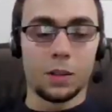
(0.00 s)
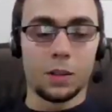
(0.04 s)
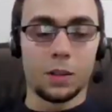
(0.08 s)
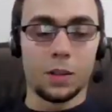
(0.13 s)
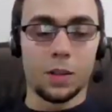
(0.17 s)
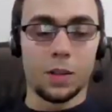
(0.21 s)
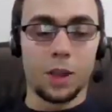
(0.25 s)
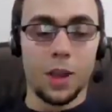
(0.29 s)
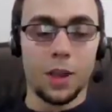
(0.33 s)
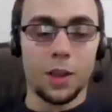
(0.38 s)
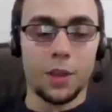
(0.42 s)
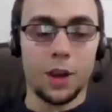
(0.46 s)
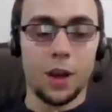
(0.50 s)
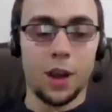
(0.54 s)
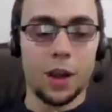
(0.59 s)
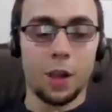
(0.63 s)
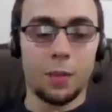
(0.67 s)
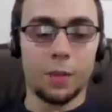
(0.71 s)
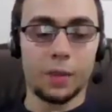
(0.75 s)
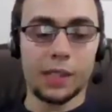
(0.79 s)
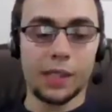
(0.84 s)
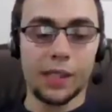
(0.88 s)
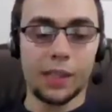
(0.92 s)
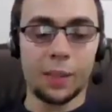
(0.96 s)
I thought
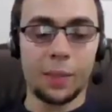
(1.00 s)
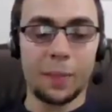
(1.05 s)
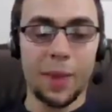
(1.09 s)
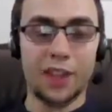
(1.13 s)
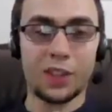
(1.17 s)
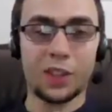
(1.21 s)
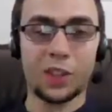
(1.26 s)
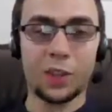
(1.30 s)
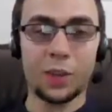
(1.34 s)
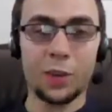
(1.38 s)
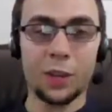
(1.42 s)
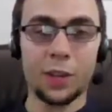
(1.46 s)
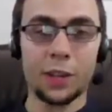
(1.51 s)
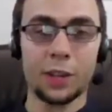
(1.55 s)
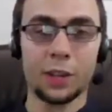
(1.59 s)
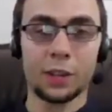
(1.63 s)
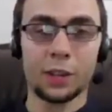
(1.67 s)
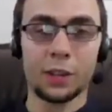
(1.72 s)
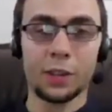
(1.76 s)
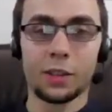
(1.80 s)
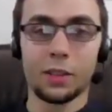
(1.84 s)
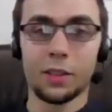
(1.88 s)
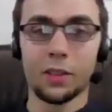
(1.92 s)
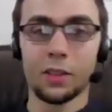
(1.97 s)
almost like the best unit!
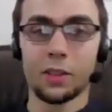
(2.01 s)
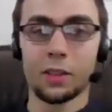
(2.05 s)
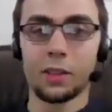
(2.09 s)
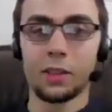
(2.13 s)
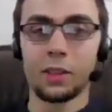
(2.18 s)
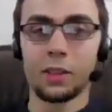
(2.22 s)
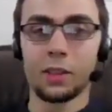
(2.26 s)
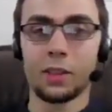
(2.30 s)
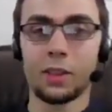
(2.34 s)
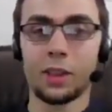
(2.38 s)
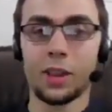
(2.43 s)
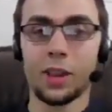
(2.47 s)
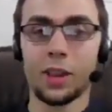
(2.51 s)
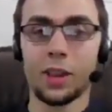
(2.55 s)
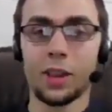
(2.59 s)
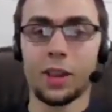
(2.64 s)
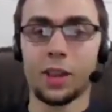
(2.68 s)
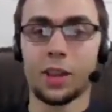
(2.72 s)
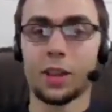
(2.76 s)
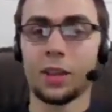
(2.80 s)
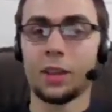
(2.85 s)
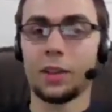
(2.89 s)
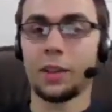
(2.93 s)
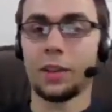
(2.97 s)
Okay,
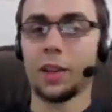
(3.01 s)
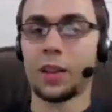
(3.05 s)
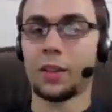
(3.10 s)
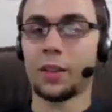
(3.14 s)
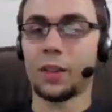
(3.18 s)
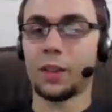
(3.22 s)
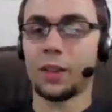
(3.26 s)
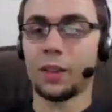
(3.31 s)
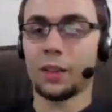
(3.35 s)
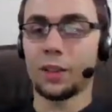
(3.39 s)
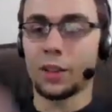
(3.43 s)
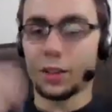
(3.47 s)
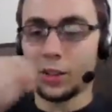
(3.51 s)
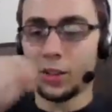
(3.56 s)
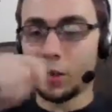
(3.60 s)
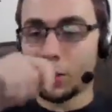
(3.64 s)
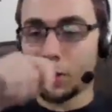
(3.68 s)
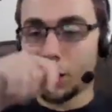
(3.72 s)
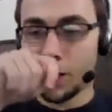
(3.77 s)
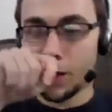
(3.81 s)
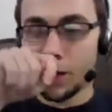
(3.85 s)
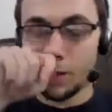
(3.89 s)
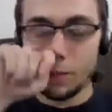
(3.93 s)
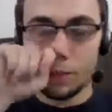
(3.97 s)
whatever. You
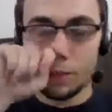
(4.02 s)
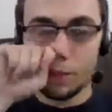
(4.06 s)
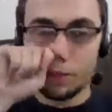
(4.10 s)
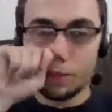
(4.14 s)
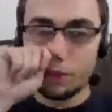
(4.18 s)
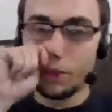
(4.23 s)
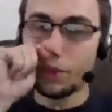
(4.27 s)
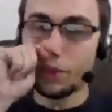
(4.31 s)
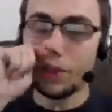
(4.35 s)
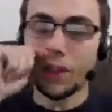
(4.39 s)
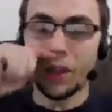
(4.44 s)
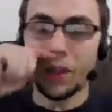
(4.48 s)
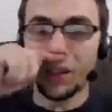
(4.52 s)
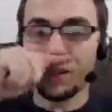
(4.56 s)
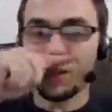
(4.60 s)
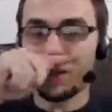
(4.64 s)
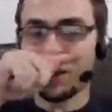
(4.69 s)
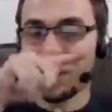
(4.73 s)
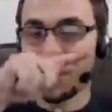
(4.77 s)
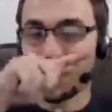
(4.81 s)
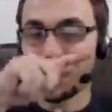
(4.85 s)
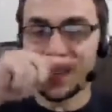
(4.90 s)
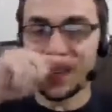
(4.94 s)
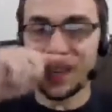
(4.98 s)
kill him. You kill him,
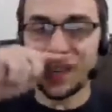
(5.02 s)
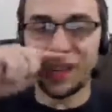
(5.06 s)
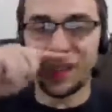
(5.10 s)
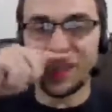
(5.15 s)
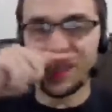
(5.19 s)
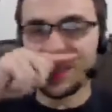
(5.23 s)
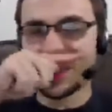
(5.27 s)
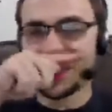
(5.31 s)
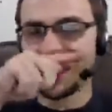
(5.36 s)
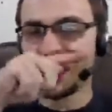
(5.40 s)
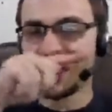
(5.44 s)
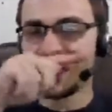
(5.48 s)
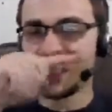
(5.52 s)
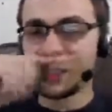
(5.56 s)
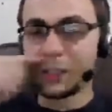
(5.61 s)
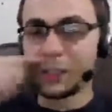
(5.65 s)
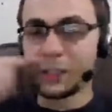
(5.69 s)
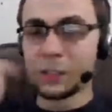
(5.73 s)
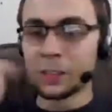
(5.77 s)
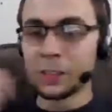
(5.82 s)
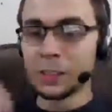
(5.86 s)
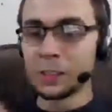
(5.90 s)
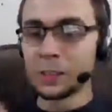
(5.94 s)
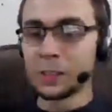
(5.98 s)
Forsyth.
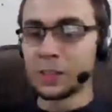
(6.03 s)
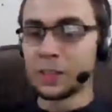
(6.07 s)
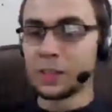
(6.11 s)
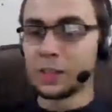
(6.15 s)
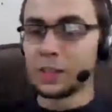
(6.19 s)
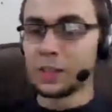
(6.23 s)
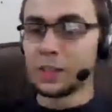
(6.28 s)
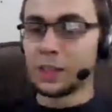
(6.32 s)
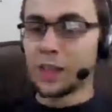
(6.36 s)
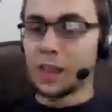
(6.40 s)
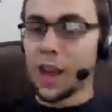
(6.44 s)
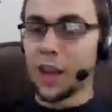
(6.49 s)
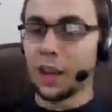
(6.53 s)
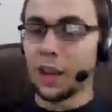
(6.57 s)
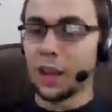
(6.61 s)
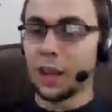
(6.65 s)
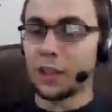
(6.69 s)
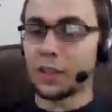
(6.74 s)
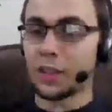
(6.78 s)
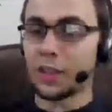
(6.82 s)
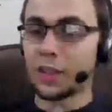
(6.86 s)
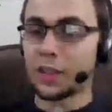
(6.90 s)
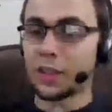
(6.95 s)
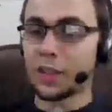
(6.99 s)

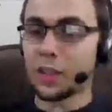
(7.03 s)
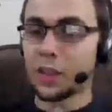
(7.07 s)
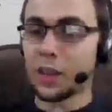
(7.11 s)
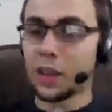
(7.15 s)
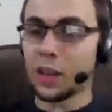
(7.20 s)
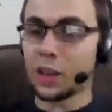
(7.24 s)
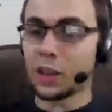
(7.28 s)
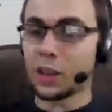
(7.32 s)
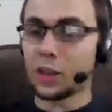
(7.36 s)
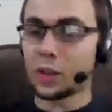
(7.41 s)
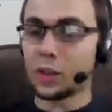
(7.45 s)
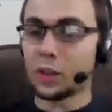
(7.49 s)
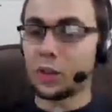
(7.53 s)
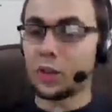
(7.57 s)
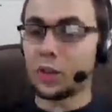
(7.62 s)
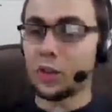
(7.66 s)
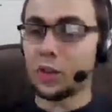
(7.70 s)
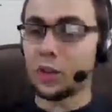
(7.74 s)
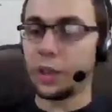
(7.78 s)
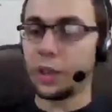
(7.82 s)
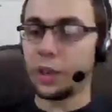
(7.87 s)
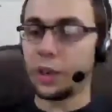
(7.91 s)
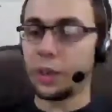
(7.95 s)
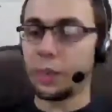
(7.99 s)
Ella's is also a
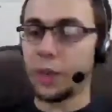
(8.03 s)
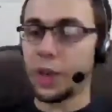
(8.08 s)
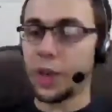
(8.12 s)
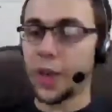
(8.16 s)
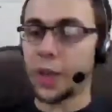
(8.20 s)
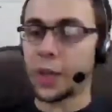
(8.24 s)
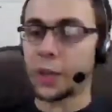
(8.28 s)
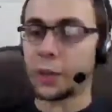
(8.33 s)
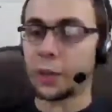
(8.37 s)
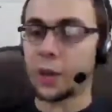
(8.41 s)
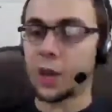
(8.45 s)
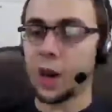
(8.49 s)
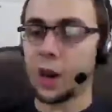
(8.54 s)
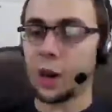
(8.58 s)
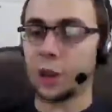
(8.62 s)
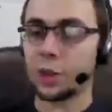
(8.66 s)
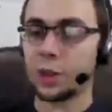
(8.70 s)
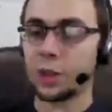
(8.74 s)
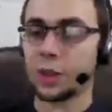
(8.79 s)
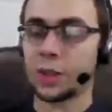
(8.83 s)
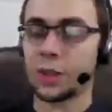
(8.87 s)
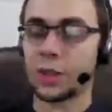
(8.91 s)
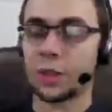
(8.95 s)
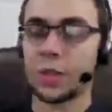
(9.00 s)
nuclear mage, but
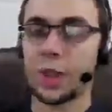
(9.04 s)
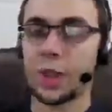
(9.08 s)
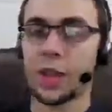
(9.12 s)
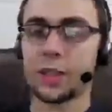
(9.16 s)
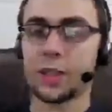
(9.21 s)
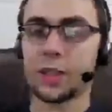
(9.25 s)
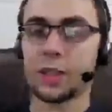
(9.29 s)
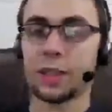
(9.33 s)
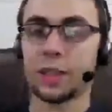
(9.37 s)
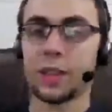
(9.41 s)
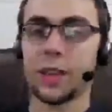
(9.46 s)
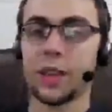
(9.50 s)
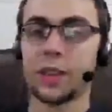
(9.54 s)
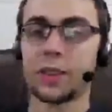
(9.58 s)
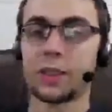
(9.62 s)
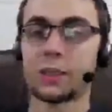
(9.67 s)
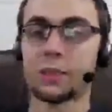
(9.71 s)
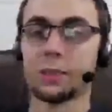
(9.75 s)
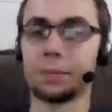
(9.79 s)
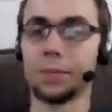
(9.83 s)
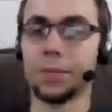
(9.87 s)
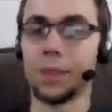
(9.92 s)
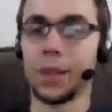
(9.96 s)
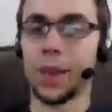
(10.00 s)
Archer is his best class.
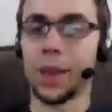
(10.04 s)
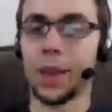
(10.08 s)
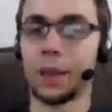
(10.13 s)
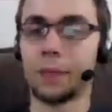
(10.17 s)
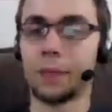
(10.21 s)
Okay.